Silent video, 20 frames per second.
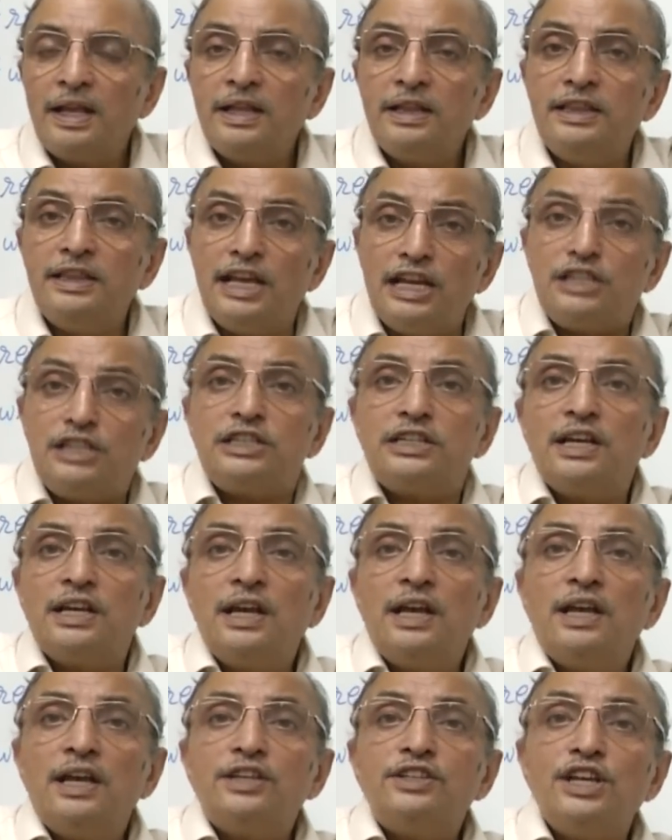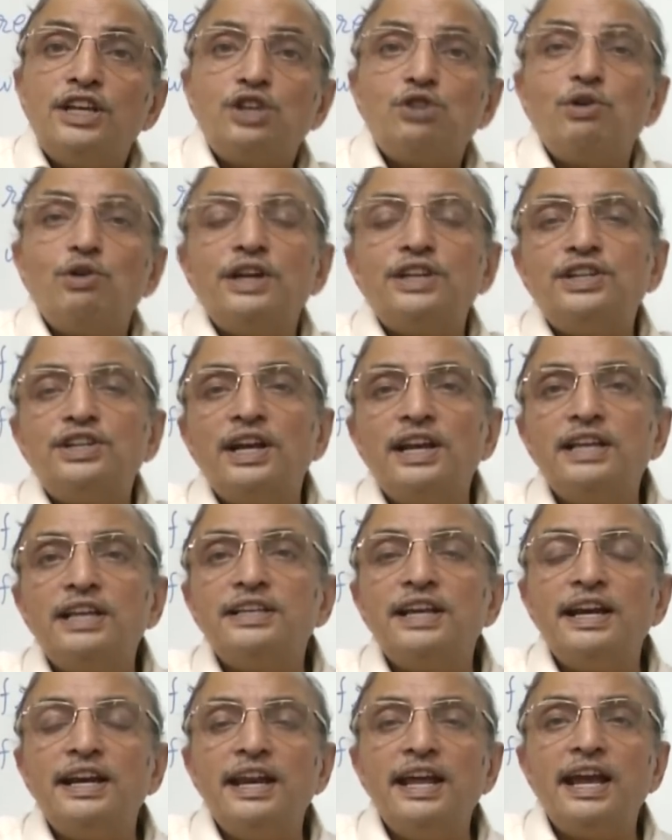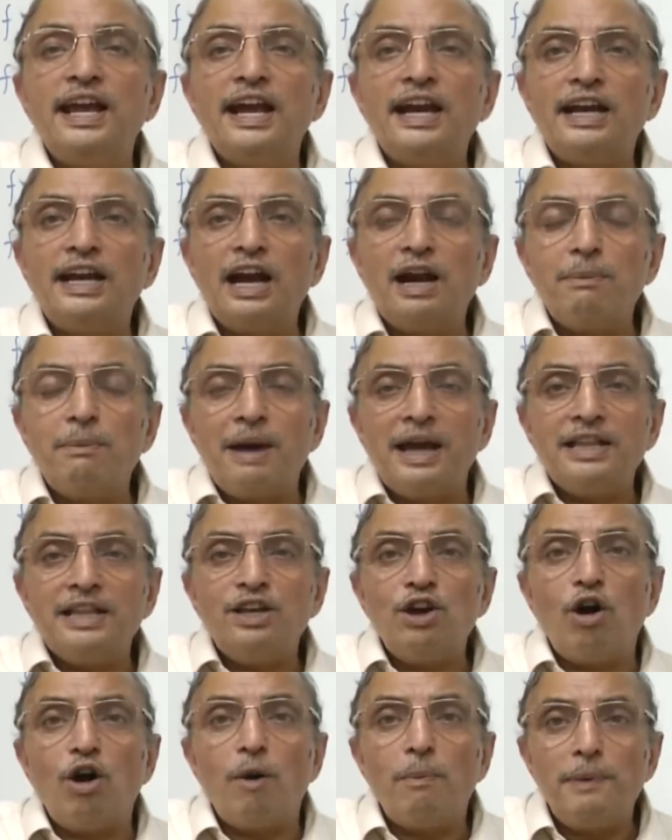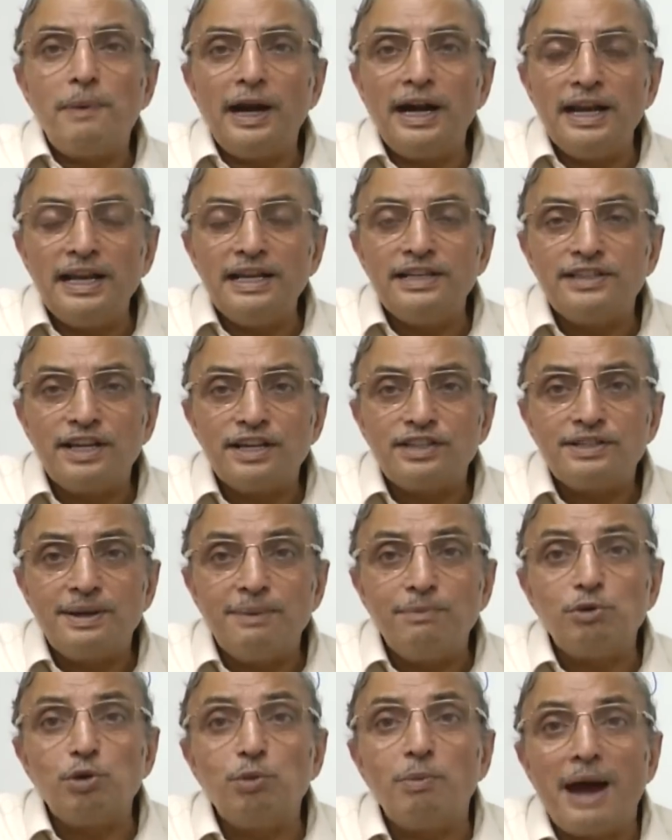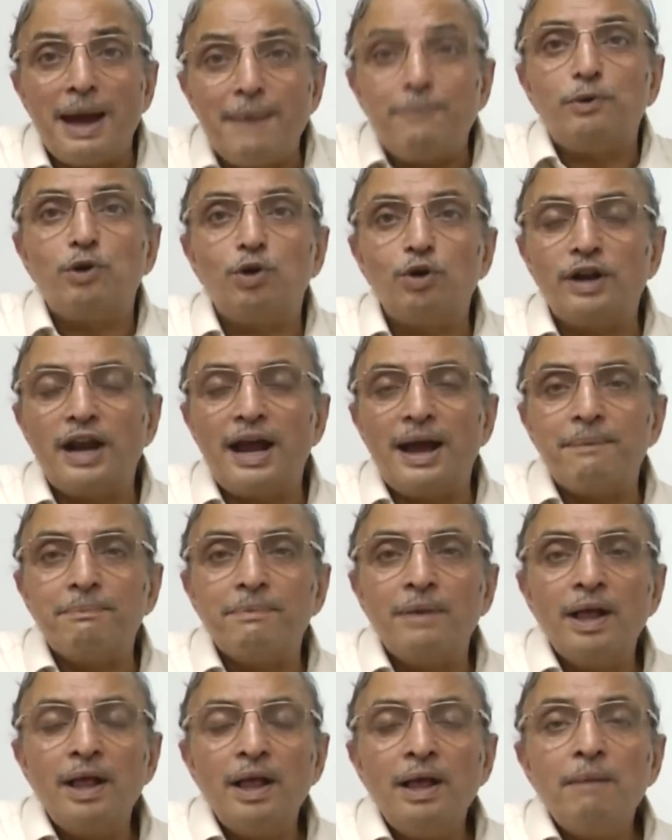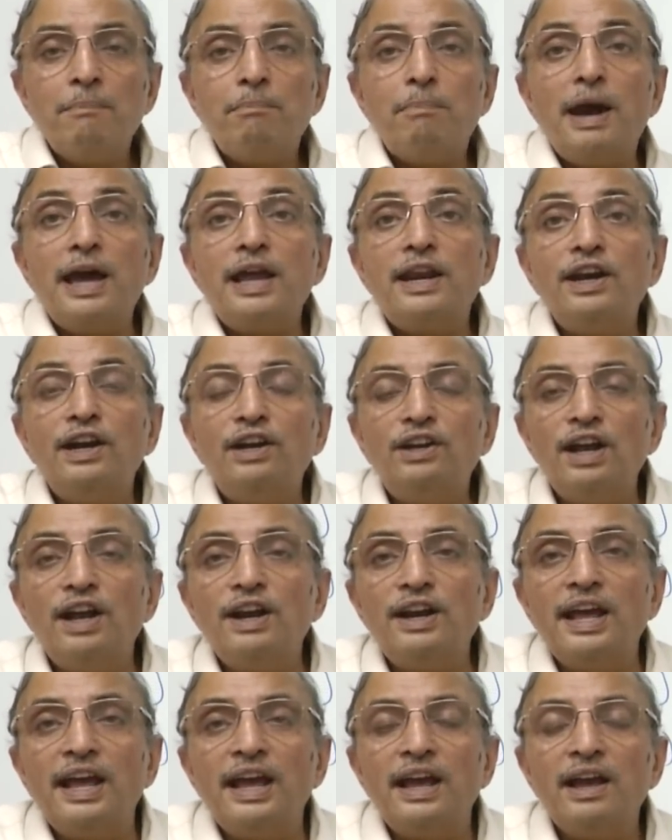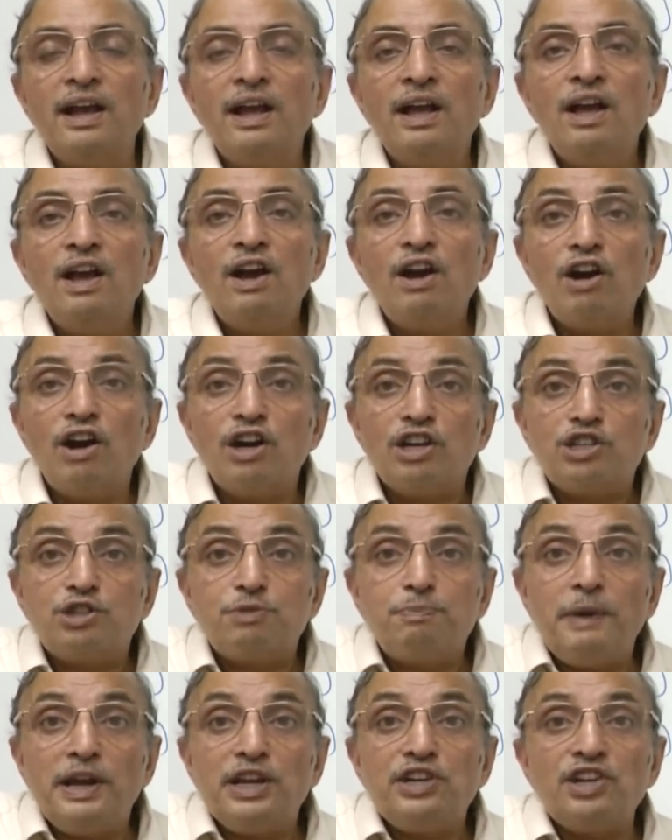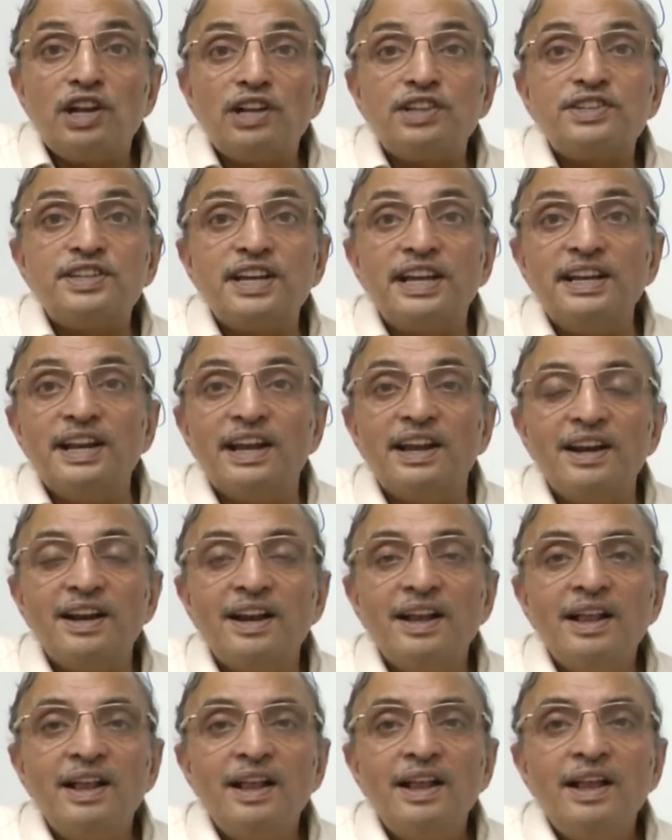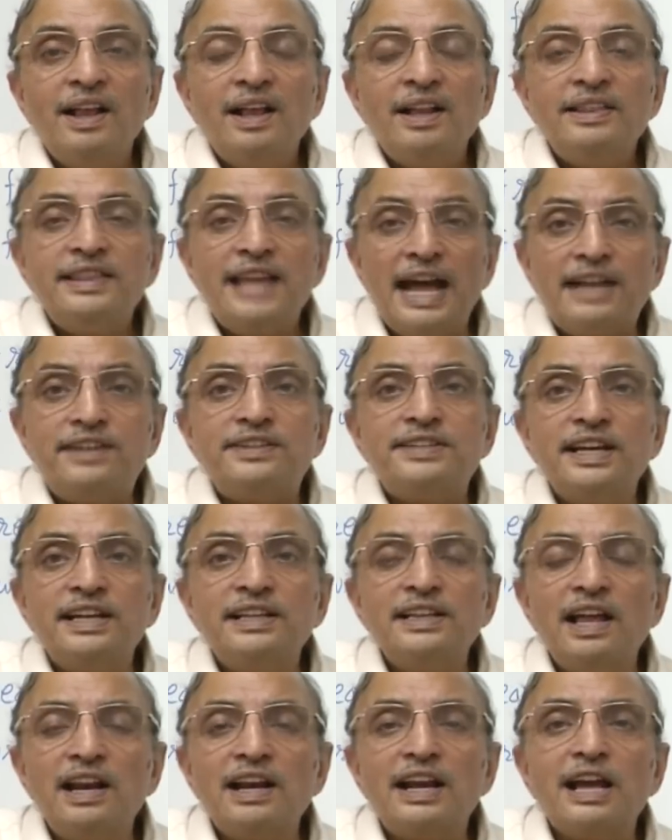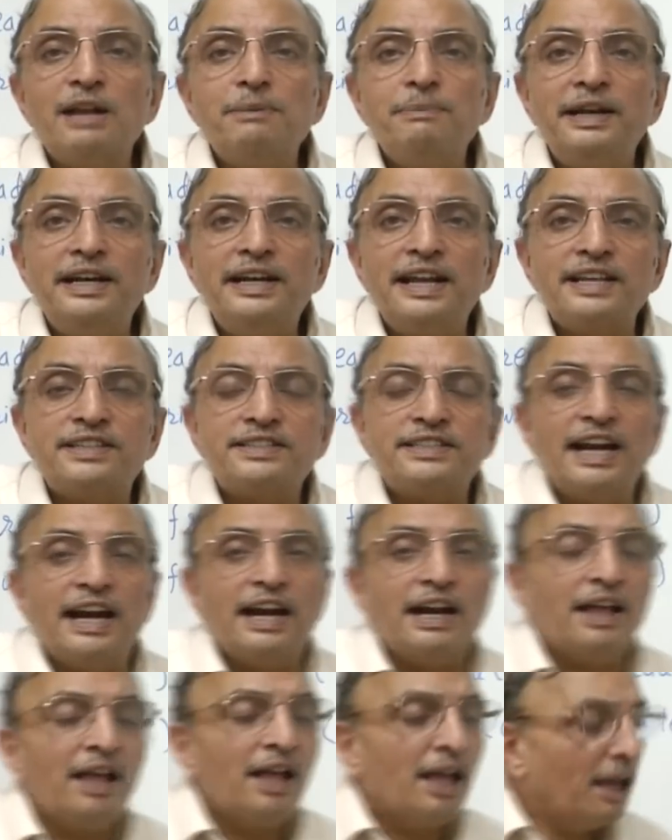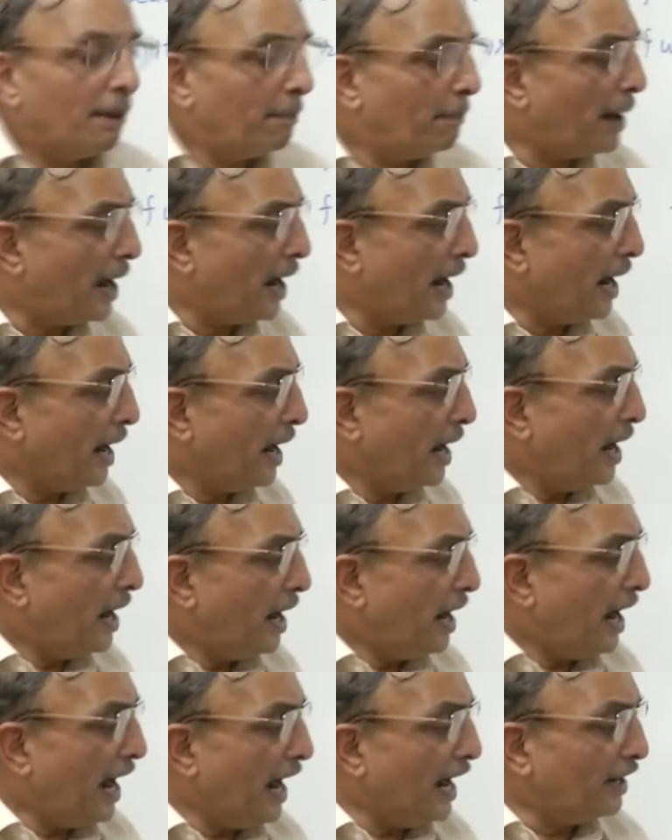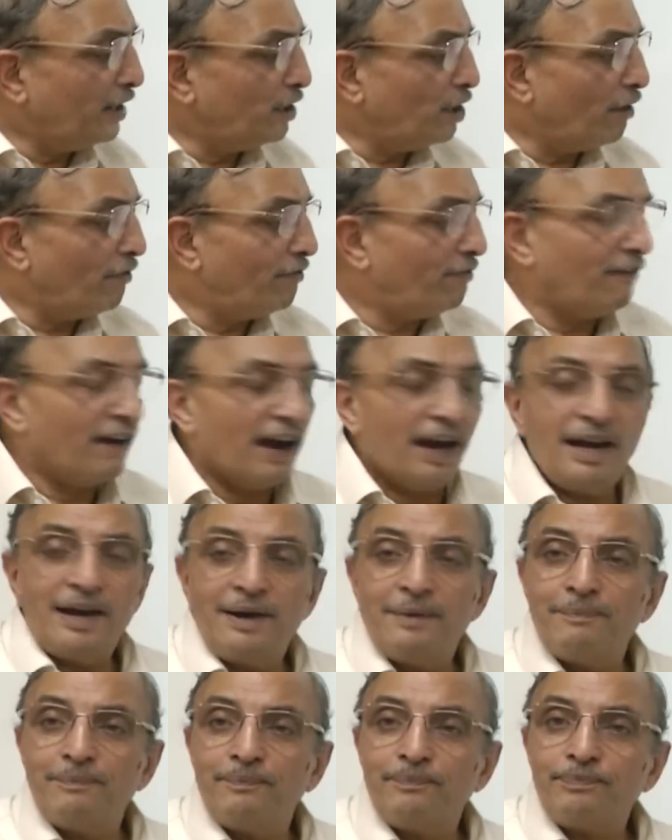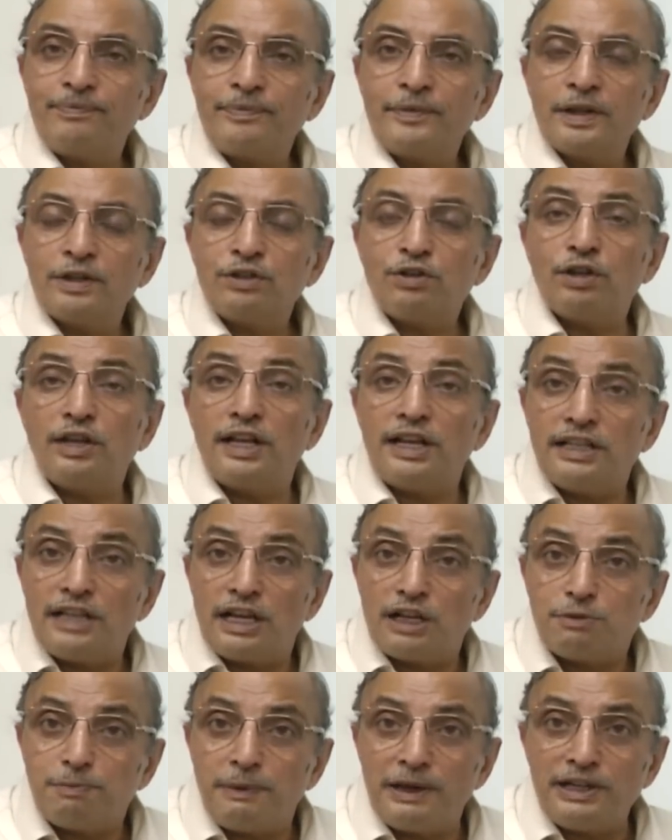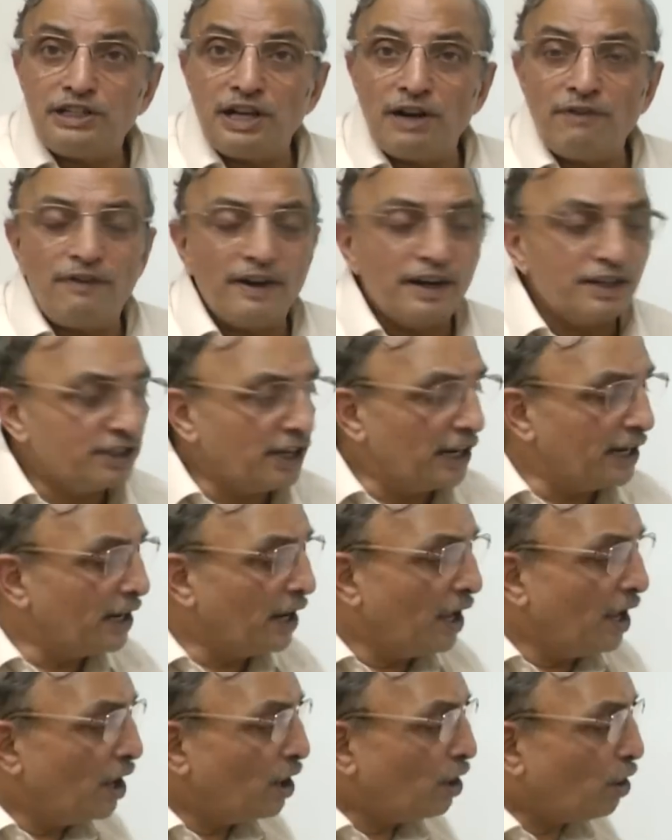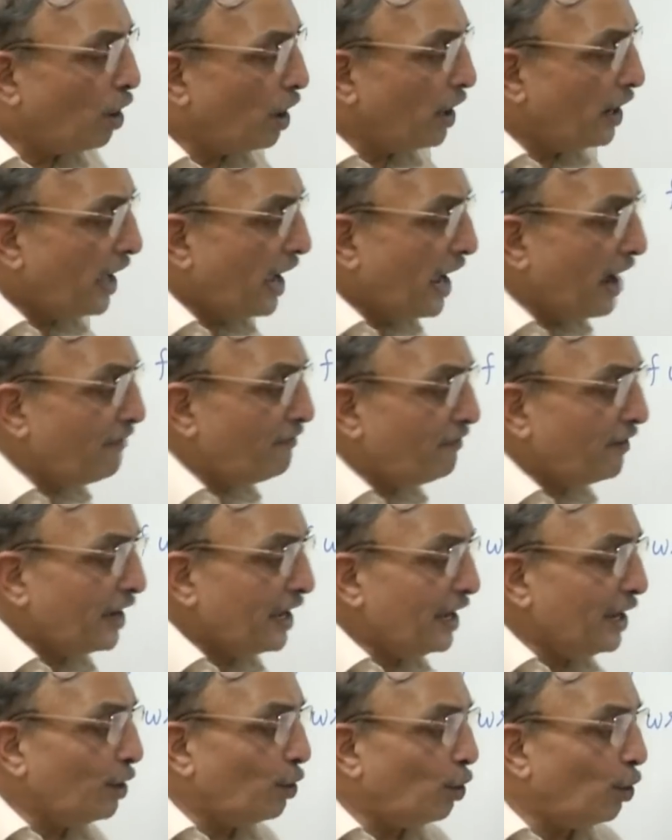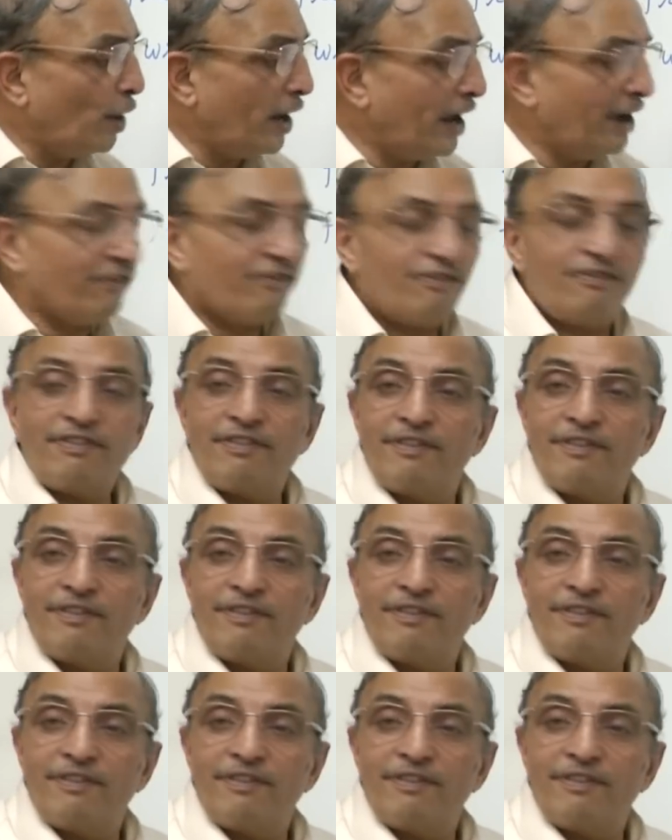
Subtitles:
This situation is indicated by the operating system to my program by returning a special signal. That signal can be tested by end of file. So, there is a special function called FEOF.